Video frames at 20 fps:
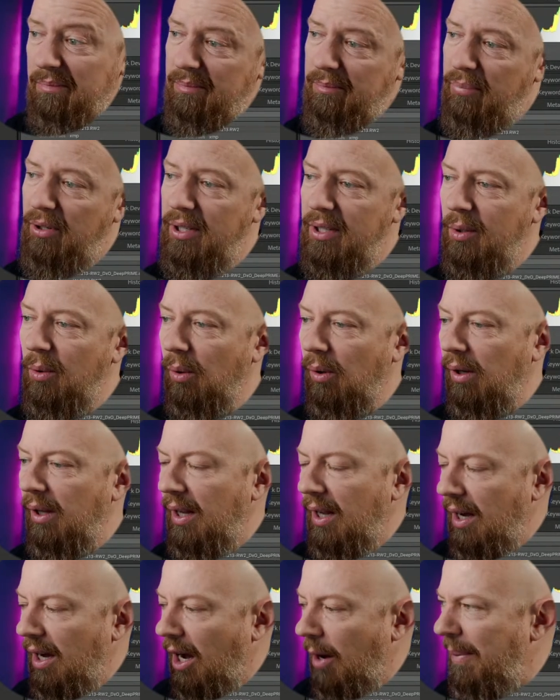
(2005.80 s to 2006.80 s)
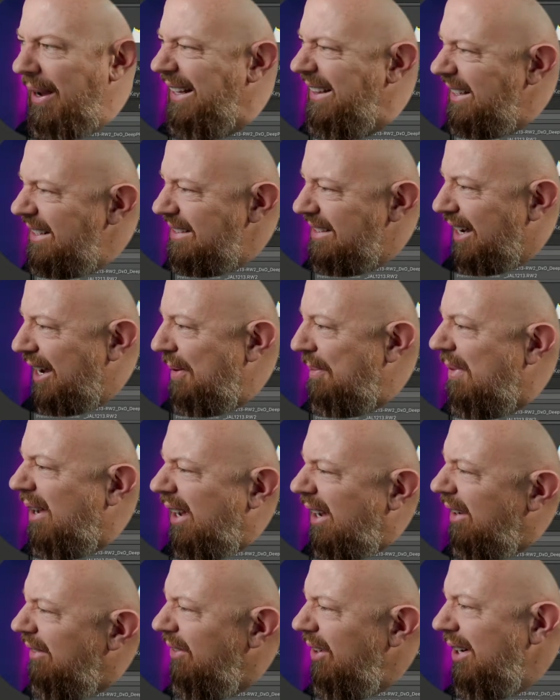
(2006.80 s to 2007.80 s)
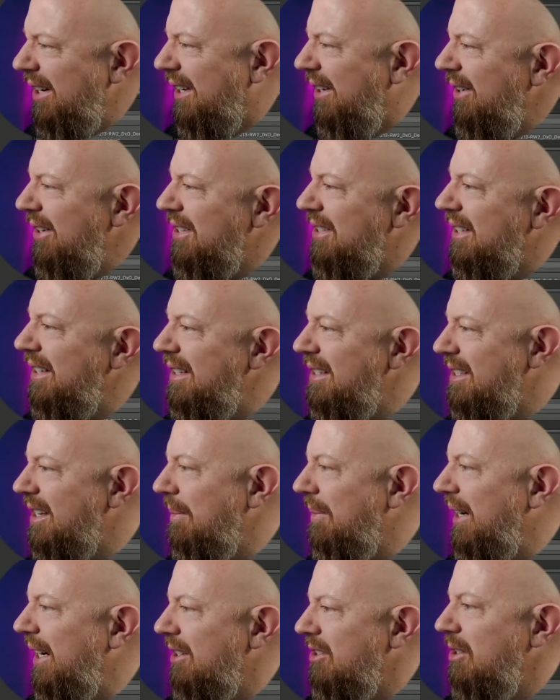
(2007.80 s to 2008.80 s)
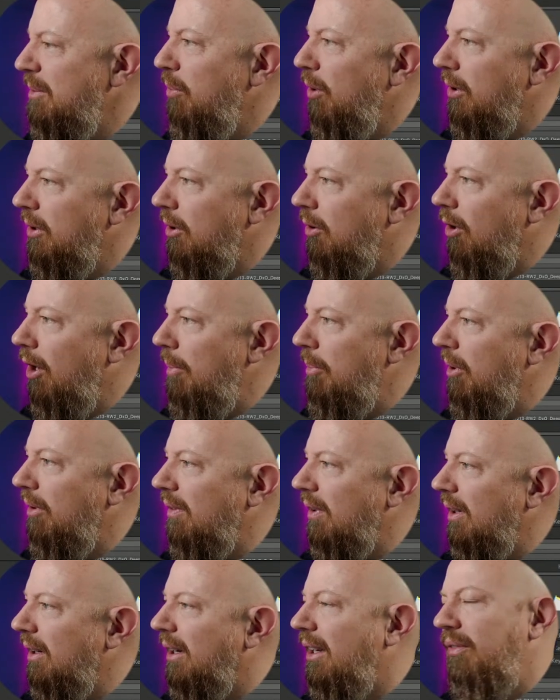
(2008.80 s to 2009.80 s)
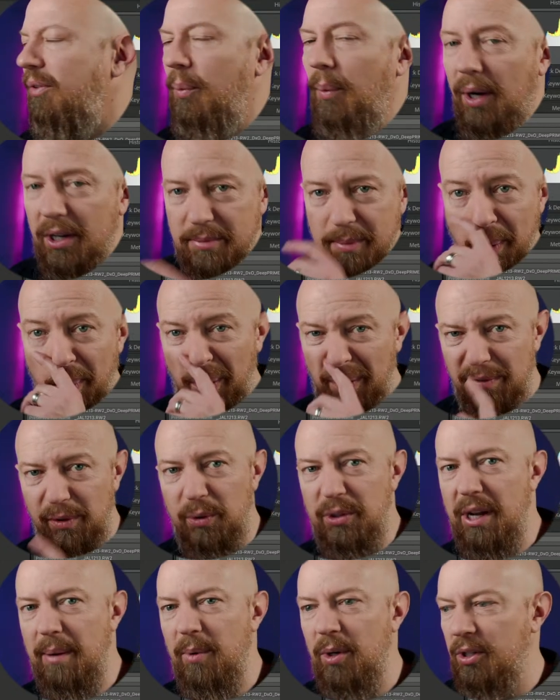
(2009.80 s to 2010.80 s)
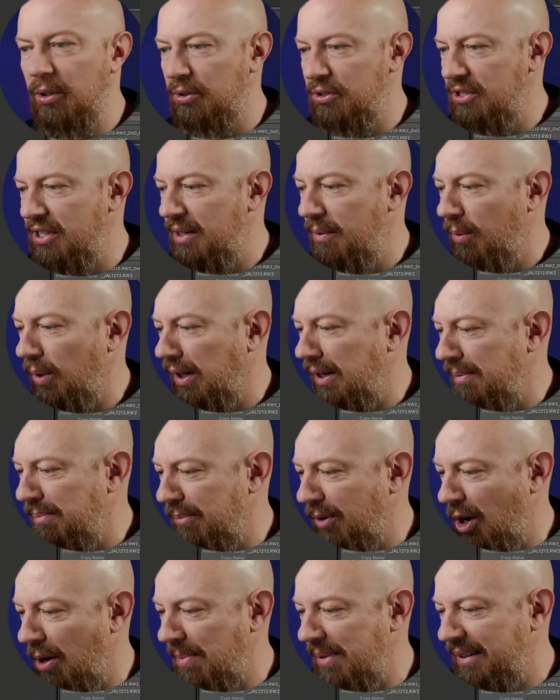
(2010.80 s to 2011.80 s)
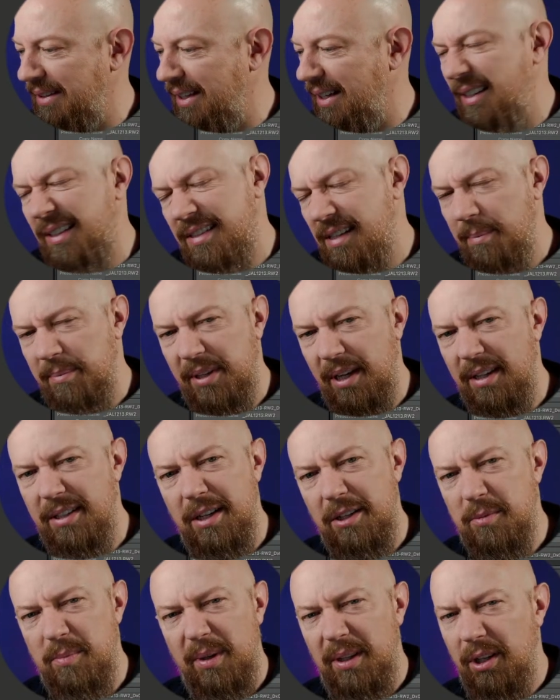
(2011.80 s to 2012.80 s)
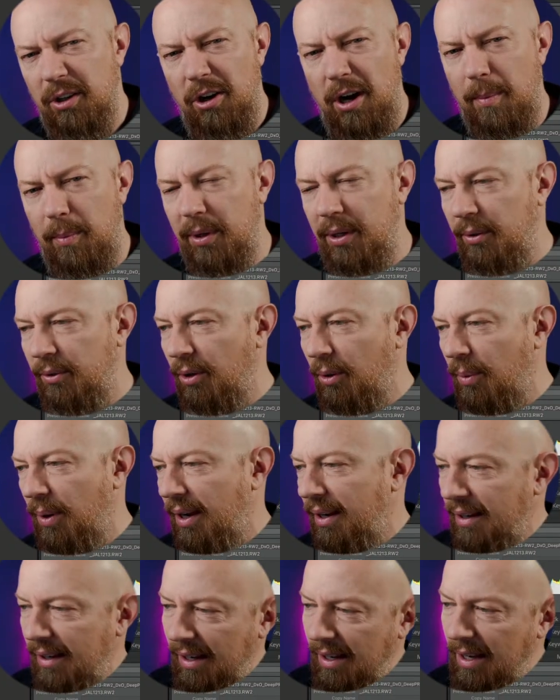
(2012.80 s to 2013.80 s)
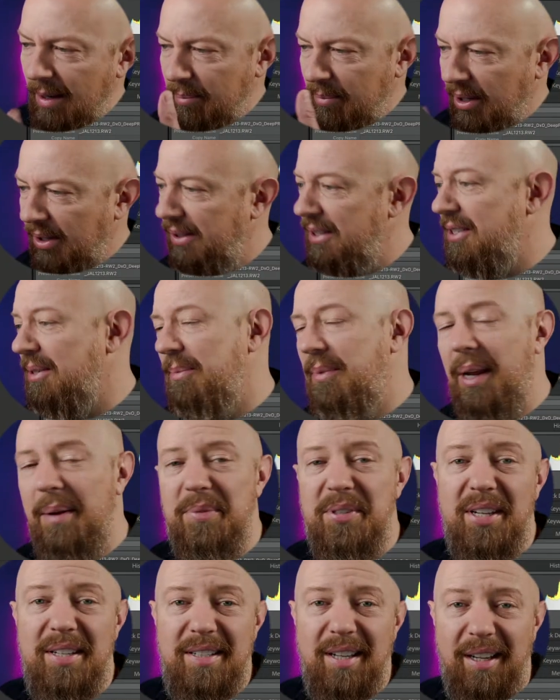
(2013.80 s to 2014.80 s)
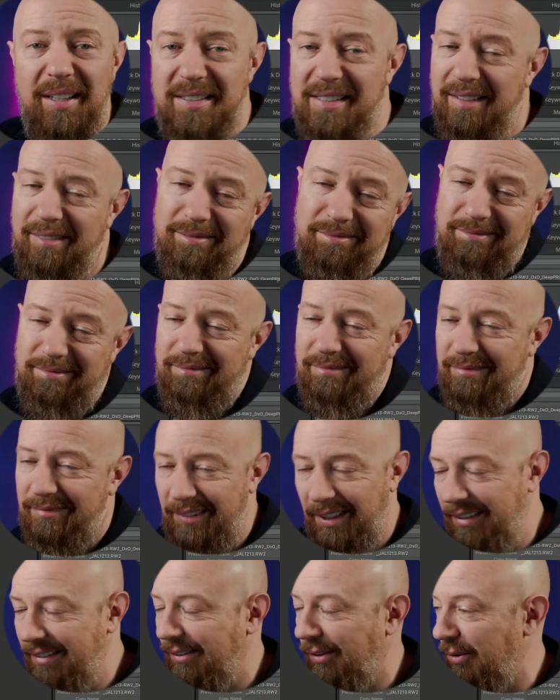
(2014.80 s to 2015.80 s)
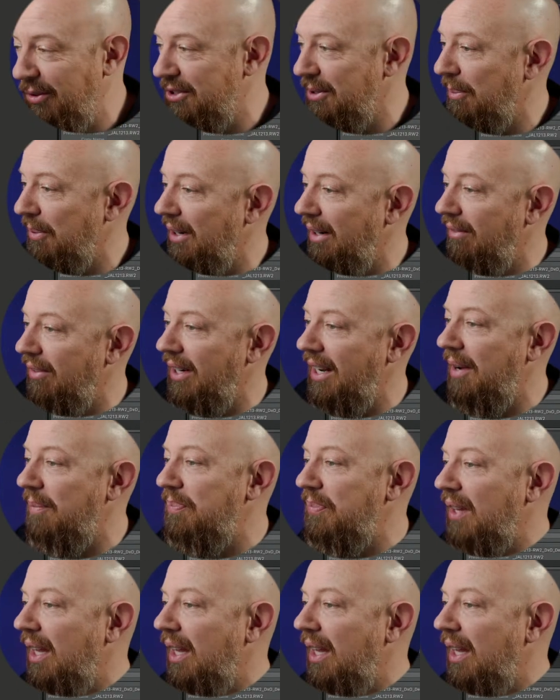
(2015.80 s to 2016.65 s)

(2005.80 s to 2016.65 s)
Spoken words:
Pretty cool. And this time, very curiously, this time it actually brought the crop over. If you watch my workflow demo, you'll see where I comment that it doesn't bring the crop. We don't know why. Apparently sometimes it does. You learn something every day.